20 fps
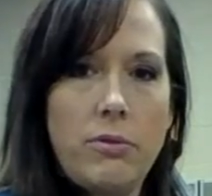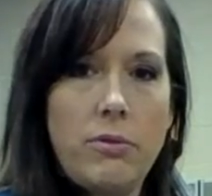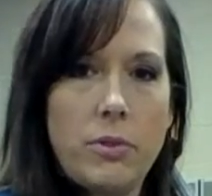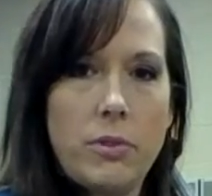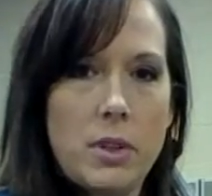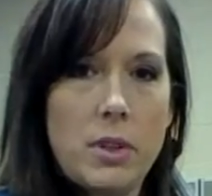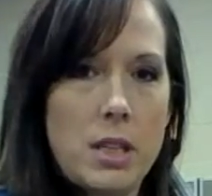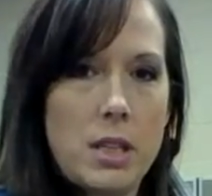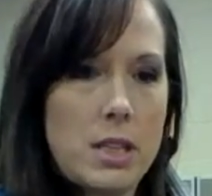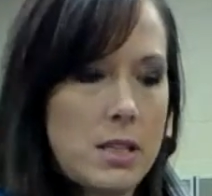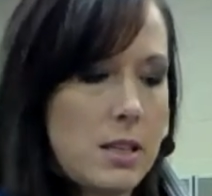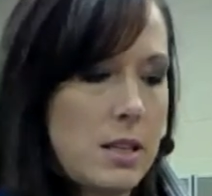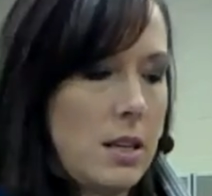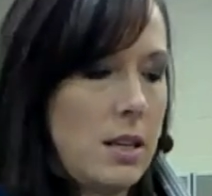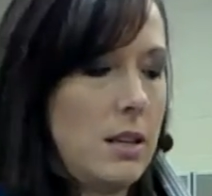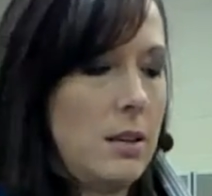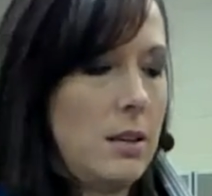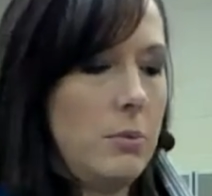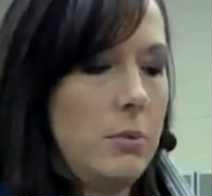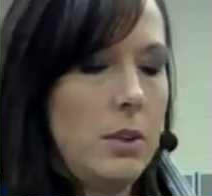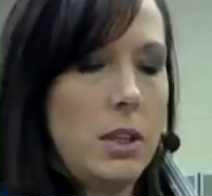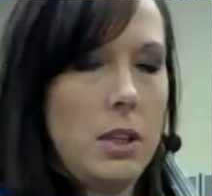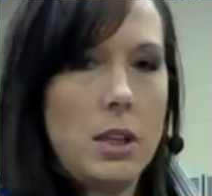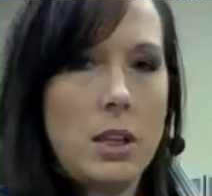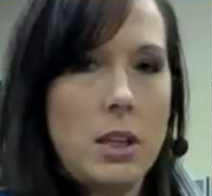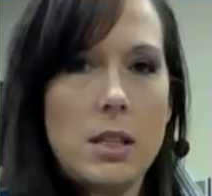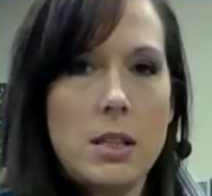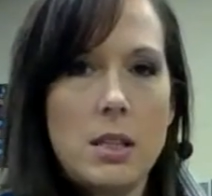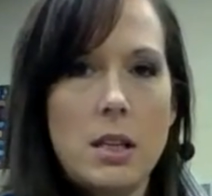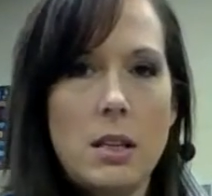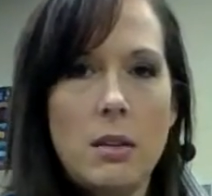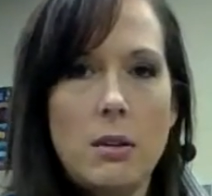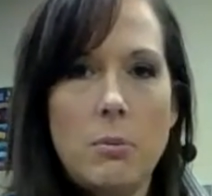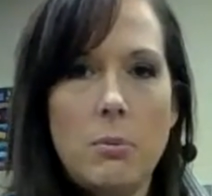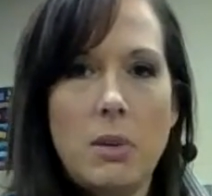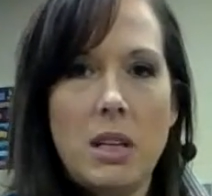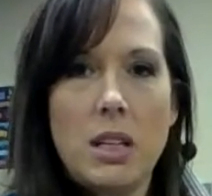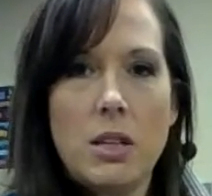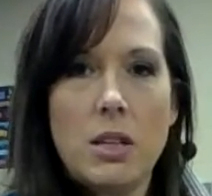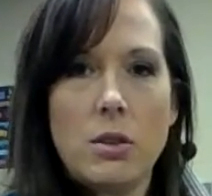freeze. And then when you get to here,
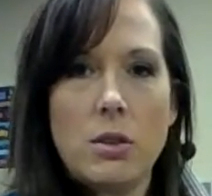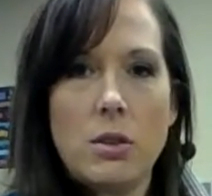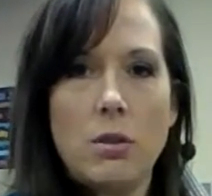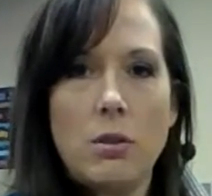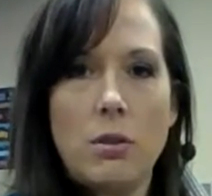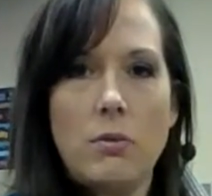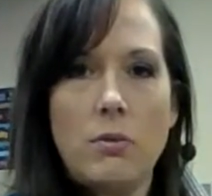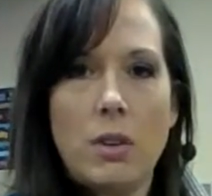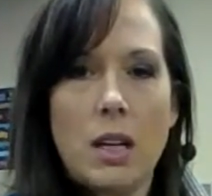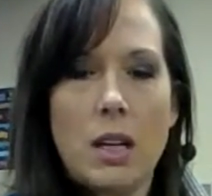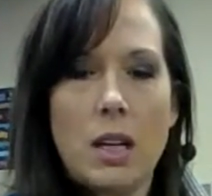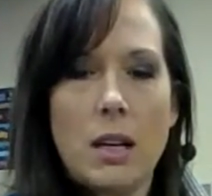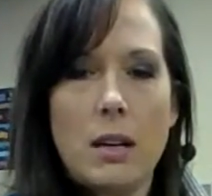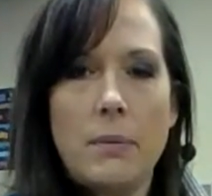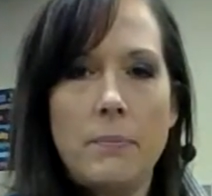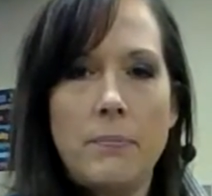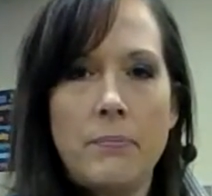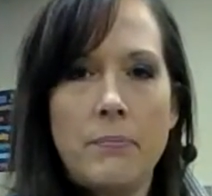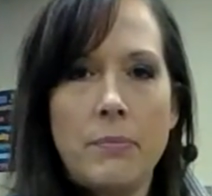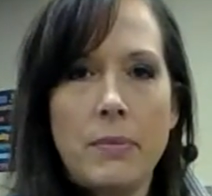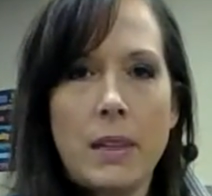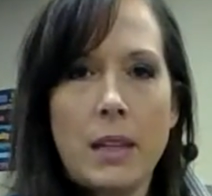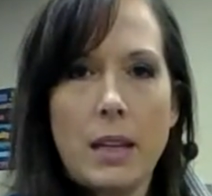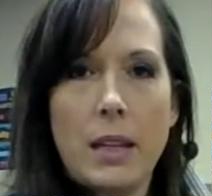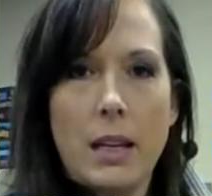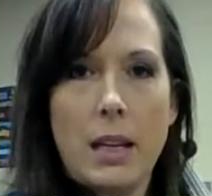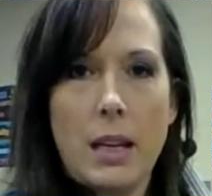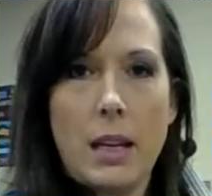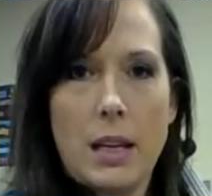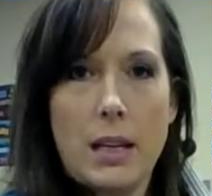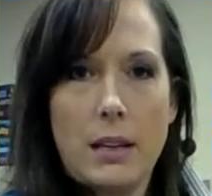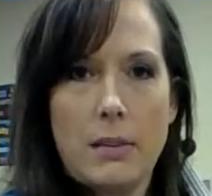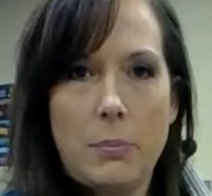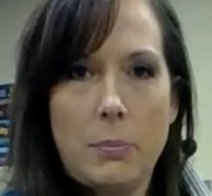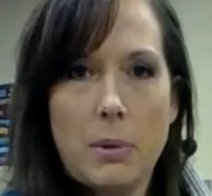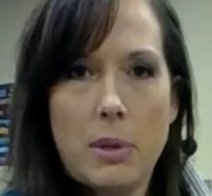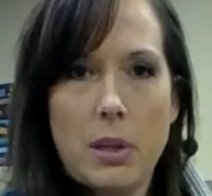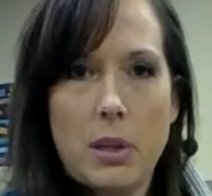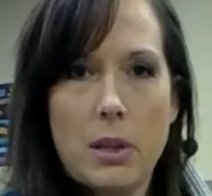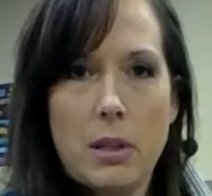make sure you've got the cat's
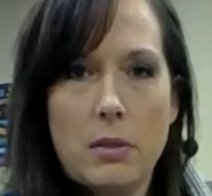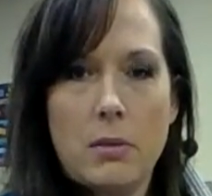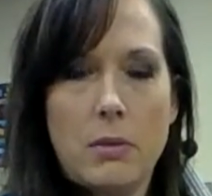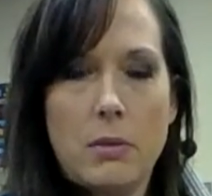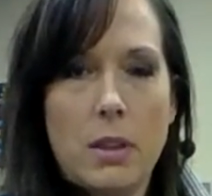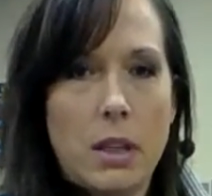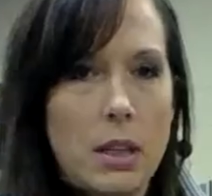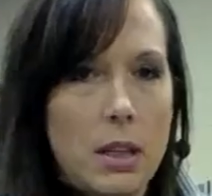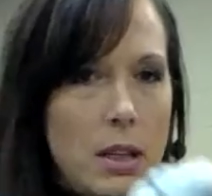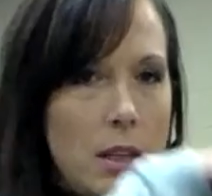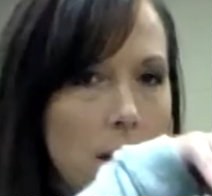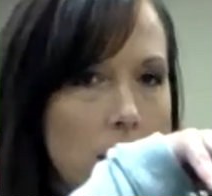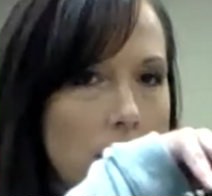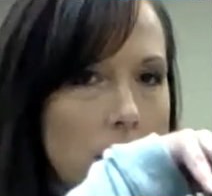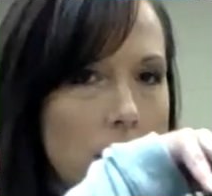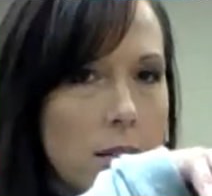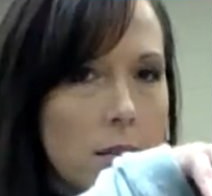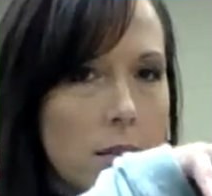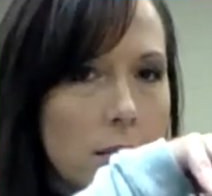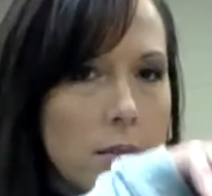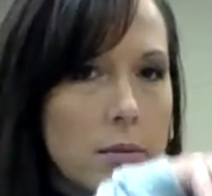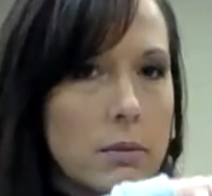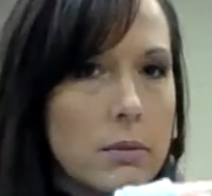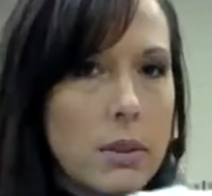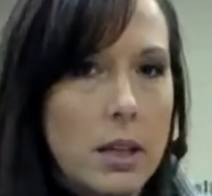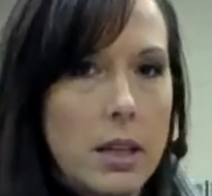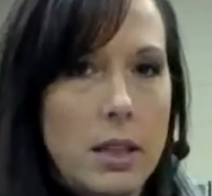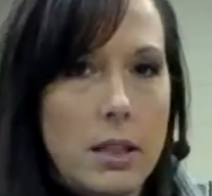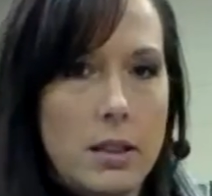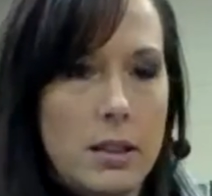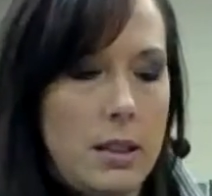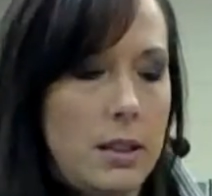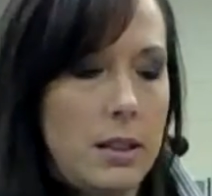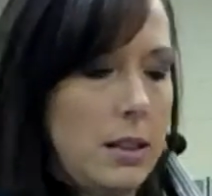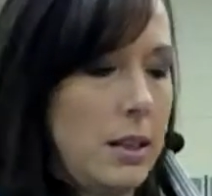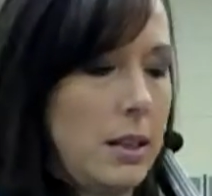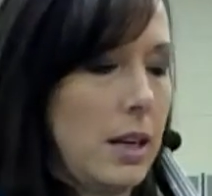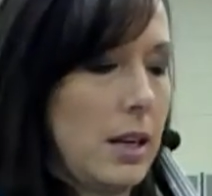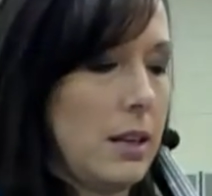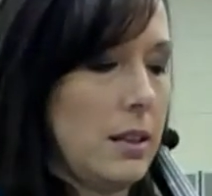paw, okay? Right? Like
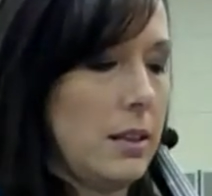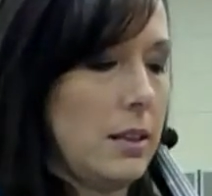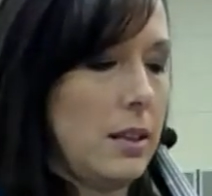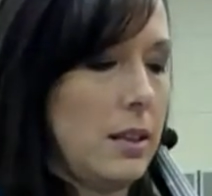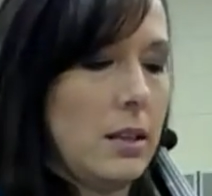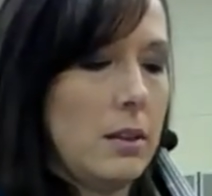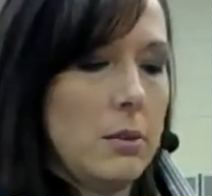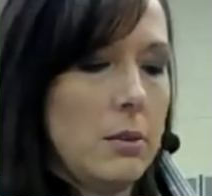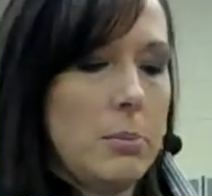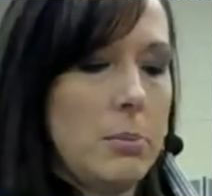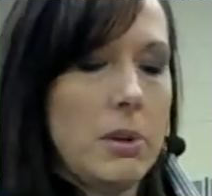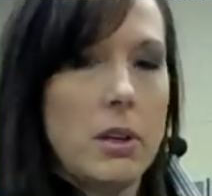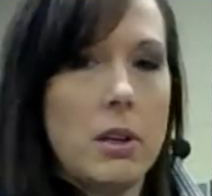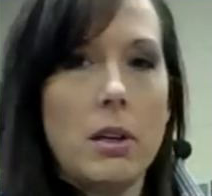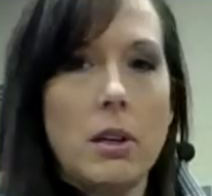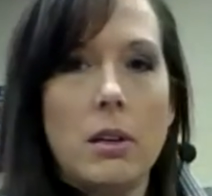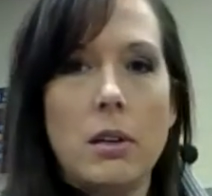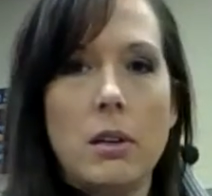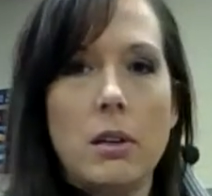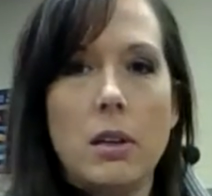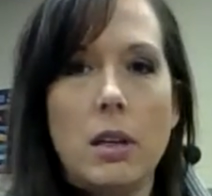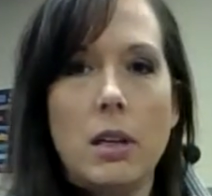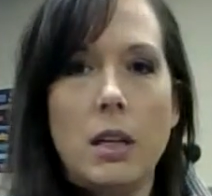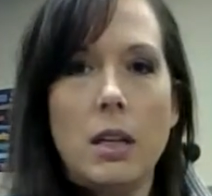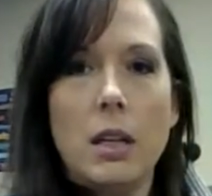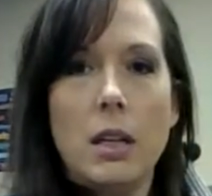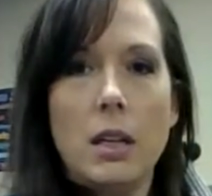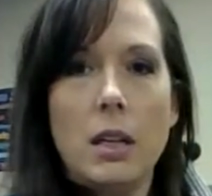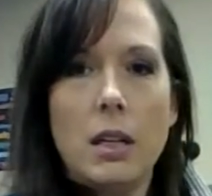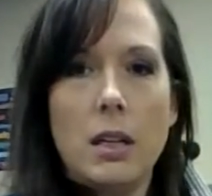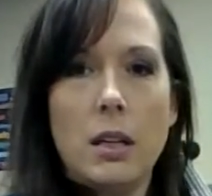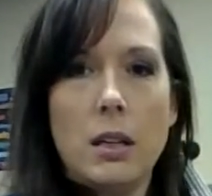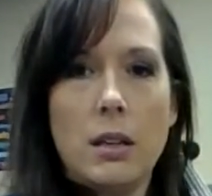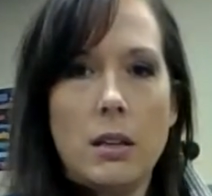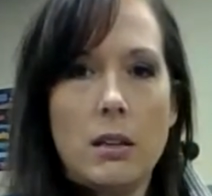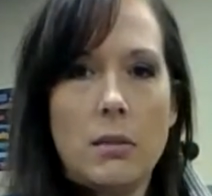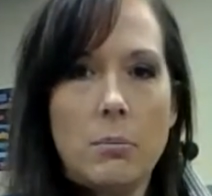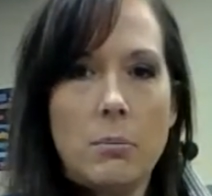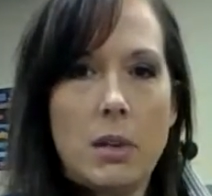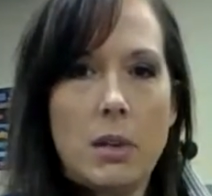a cat licking their paw.
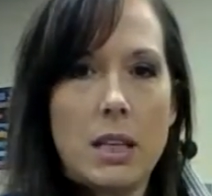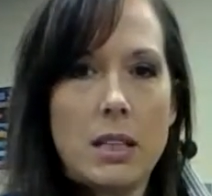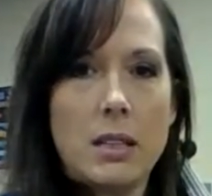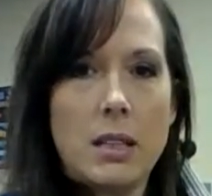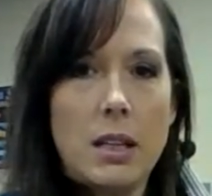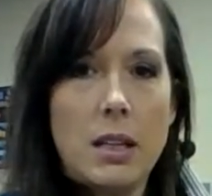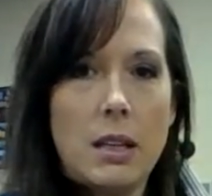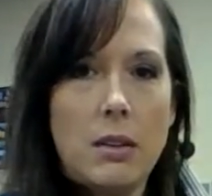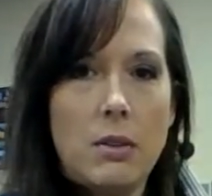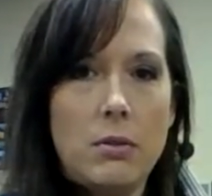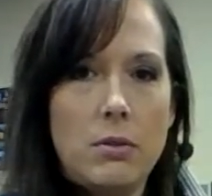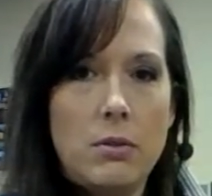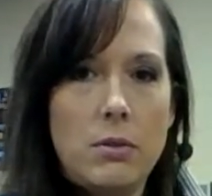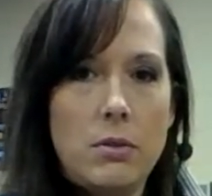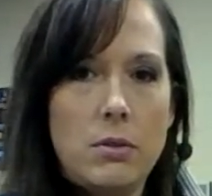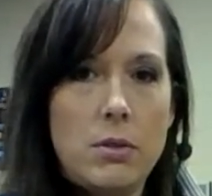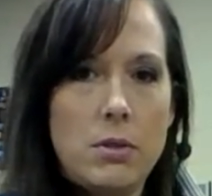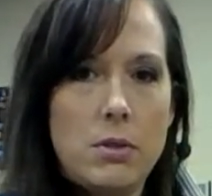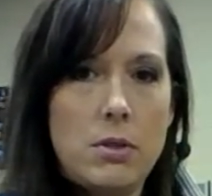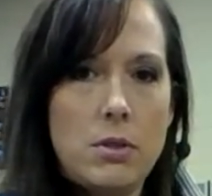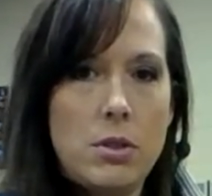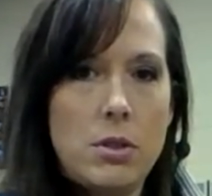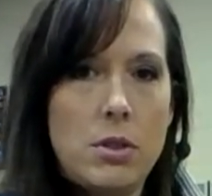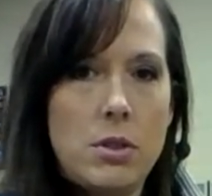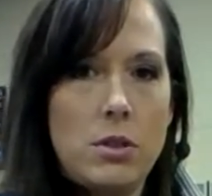Back down,